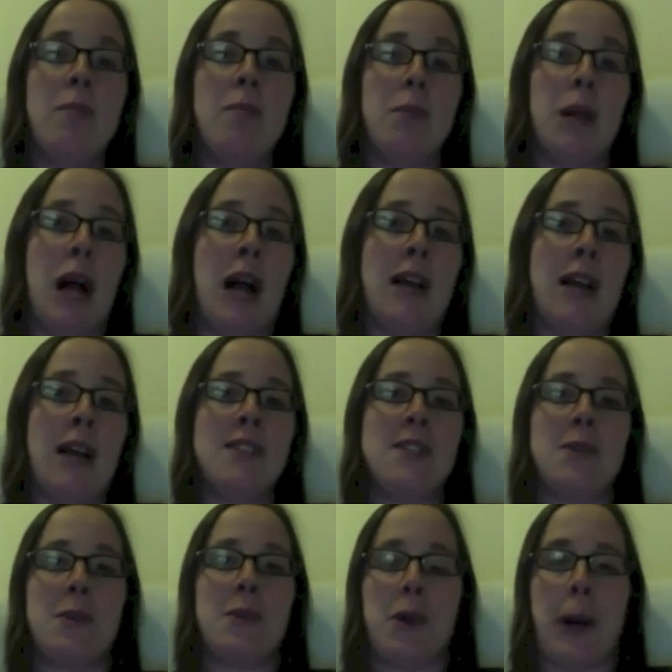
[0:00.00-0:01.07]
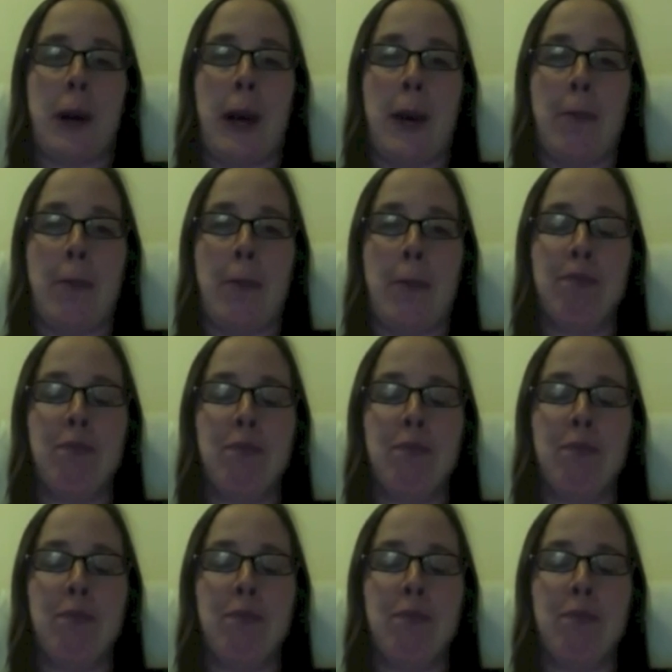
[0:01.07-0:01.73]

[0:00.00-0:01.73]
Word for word: blocks or um,